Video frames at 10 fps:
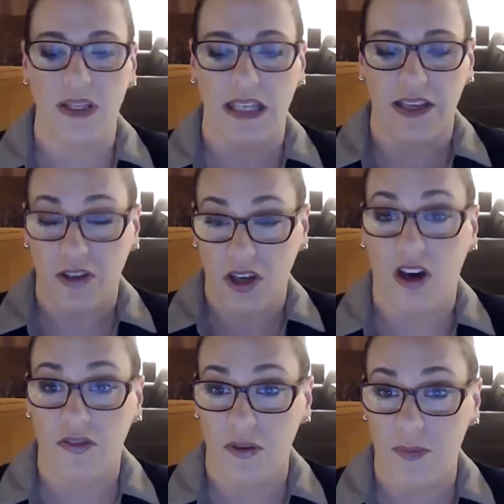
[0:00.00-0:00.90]
like the
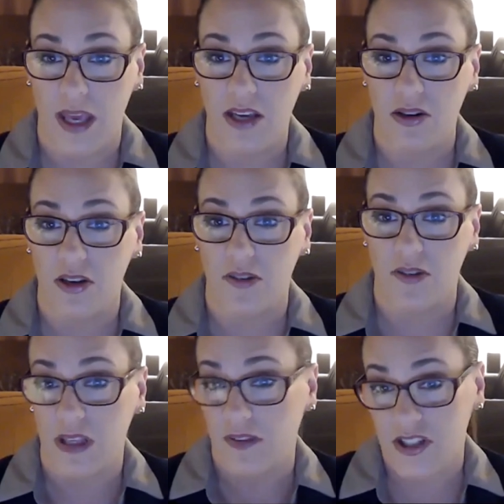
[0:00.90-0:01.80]
coffee maker, if
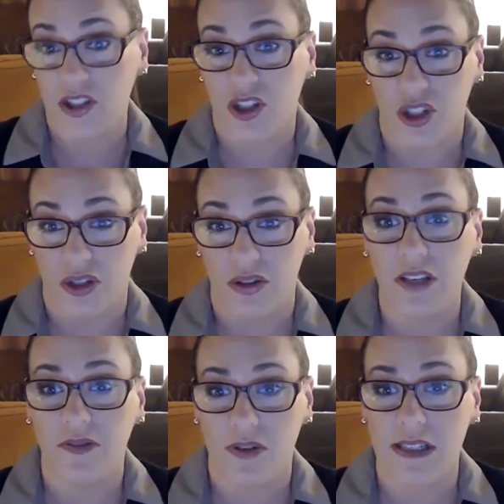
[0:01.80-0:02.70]
it's a Keurig,
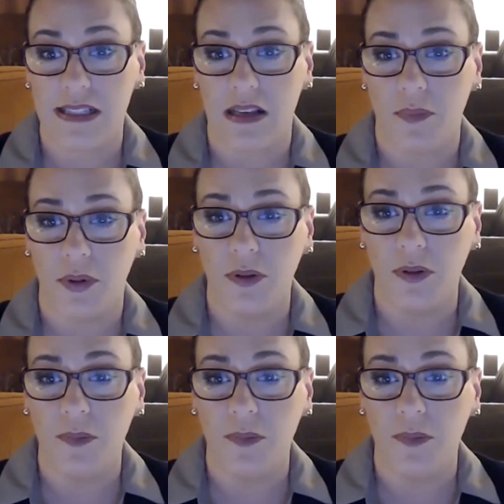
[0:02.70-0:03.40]
for example.